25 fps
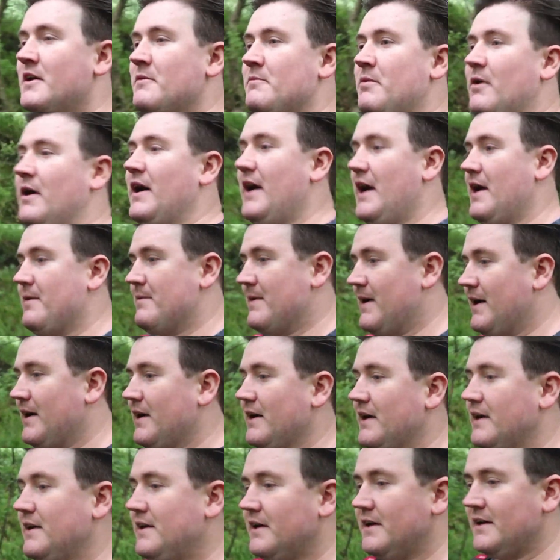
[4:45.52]
But um
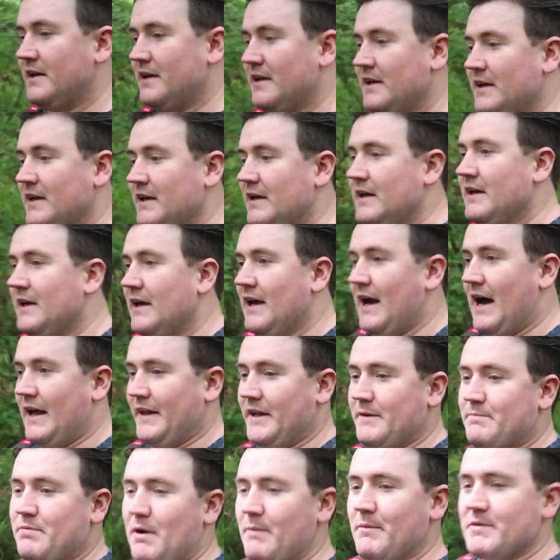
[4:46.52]
I
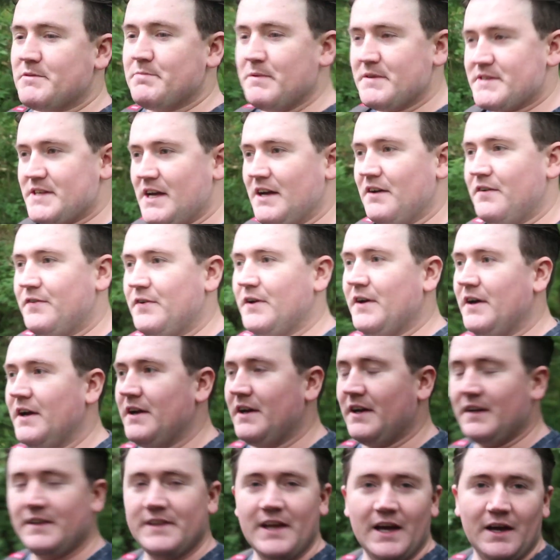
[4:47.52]
did promise myself
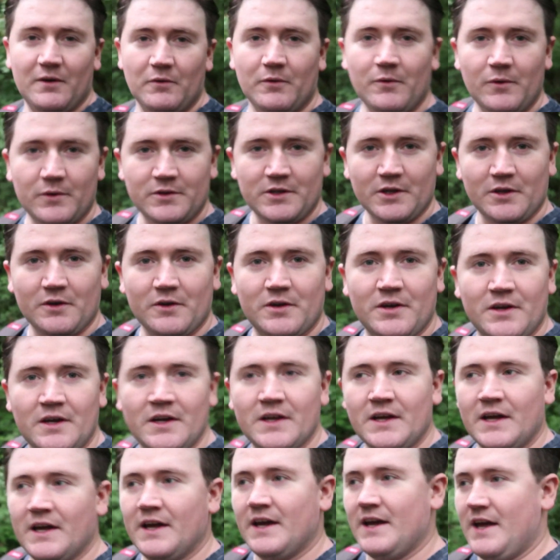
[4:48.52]
that we would do
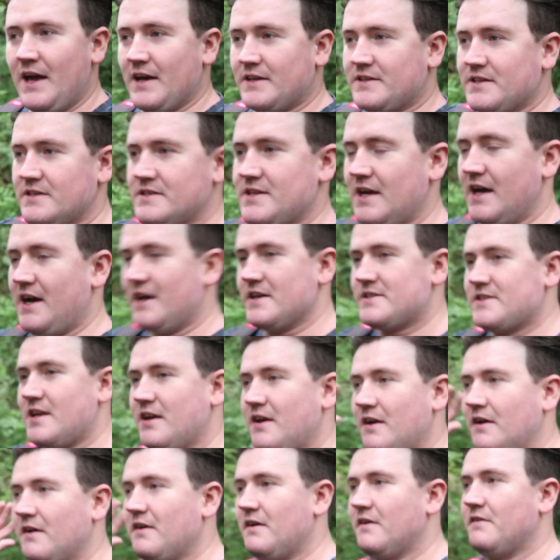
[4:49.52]
exercise
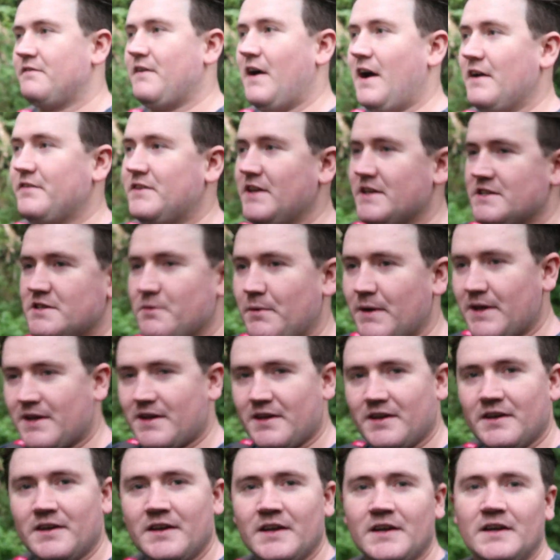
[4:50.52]
five days a
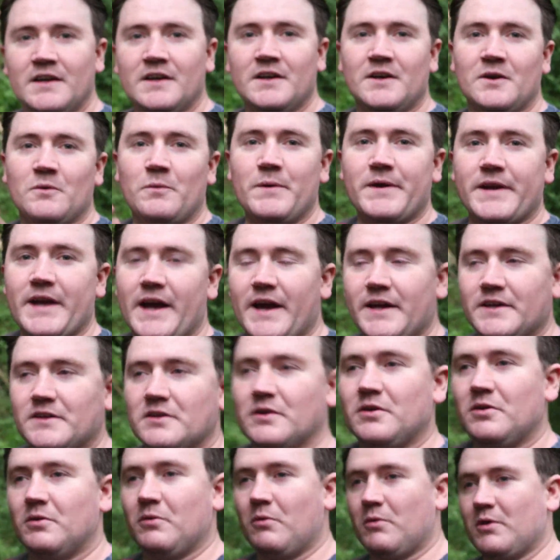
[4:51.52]
week.
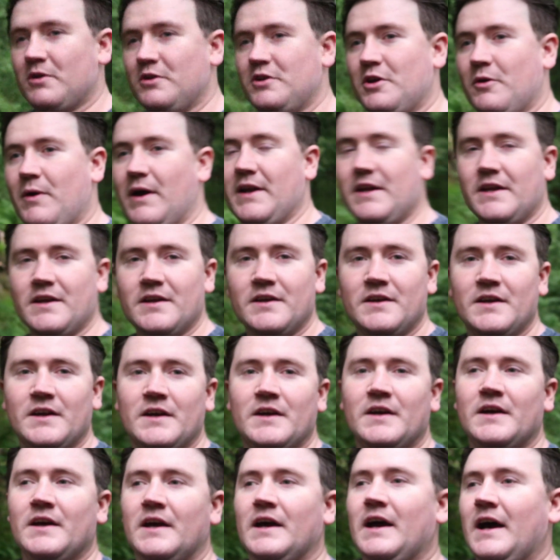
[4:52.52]
Weekend, we wouldn't do any.
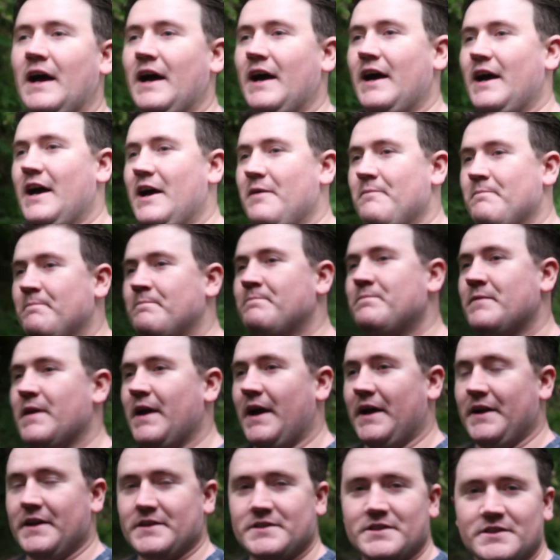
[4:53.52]
Um,
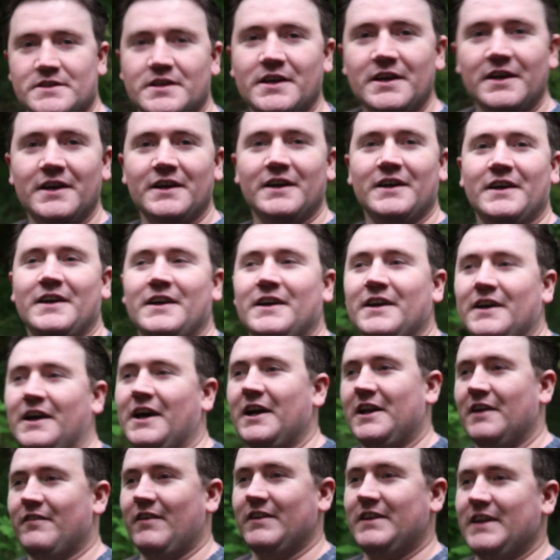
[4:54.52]
and this is
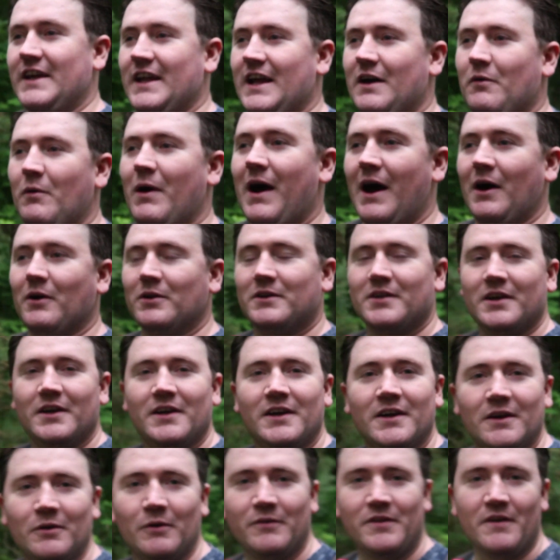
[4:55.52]
another day that we're out
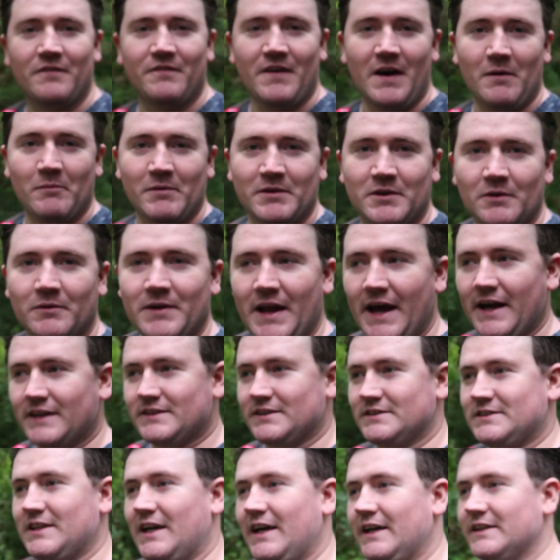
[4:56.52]
with the family doing
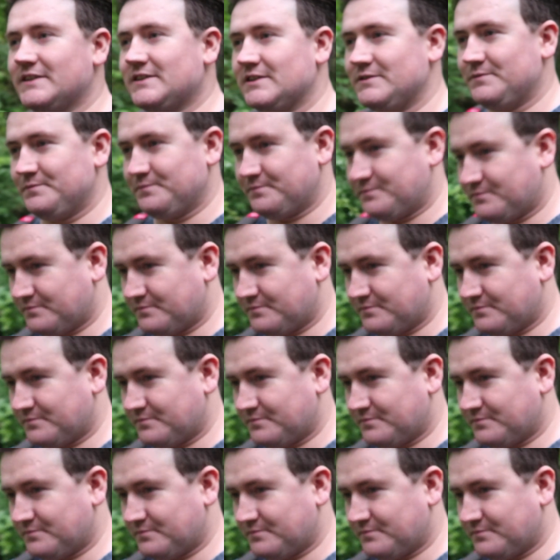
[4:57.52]
exercise.